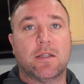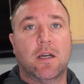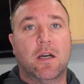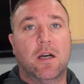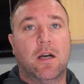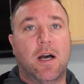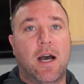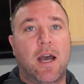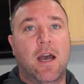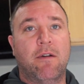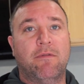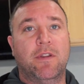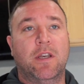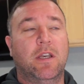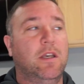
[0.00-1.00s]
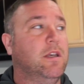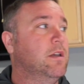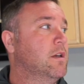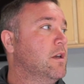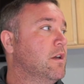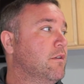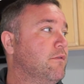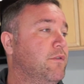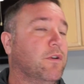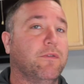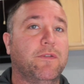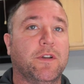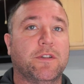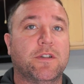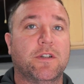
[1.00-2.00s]
I have the fuel
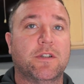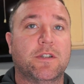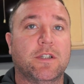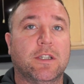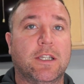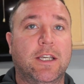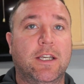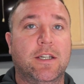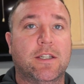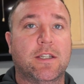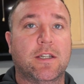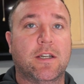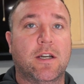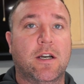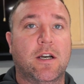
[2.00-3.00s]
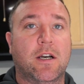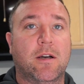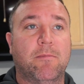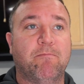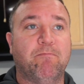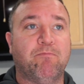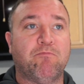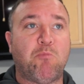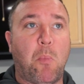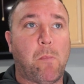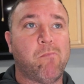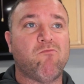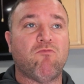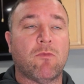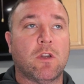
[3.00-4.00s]
filter delete, the
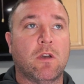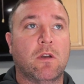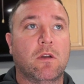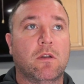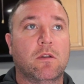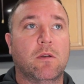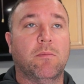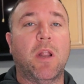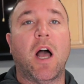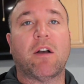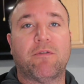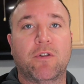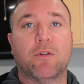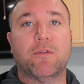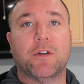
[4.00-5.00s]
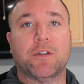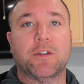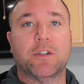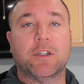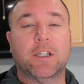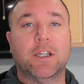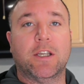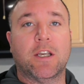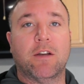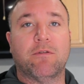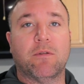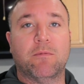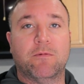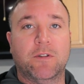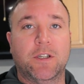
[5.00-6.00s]
block fuel filter delete kit
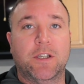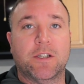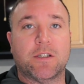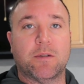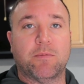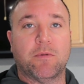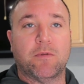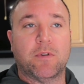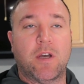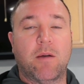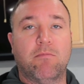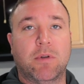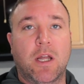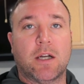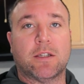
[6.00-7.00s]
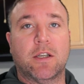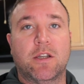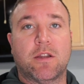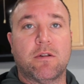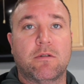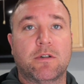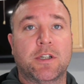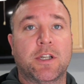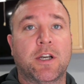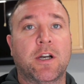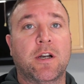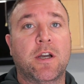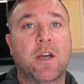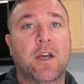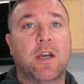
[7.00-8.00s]
from Fleece, that block that you throw in
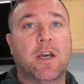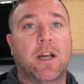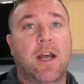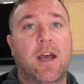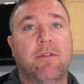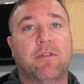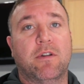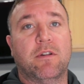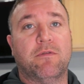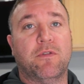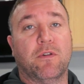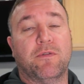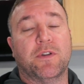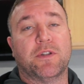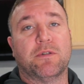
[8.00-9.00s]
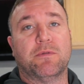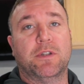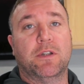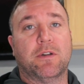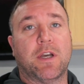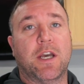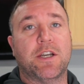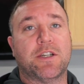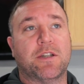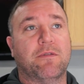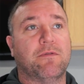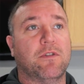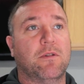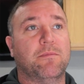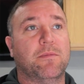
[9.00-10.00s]
there, and I have the fuel filter relocation
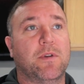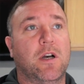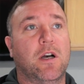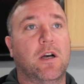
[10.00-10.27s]
from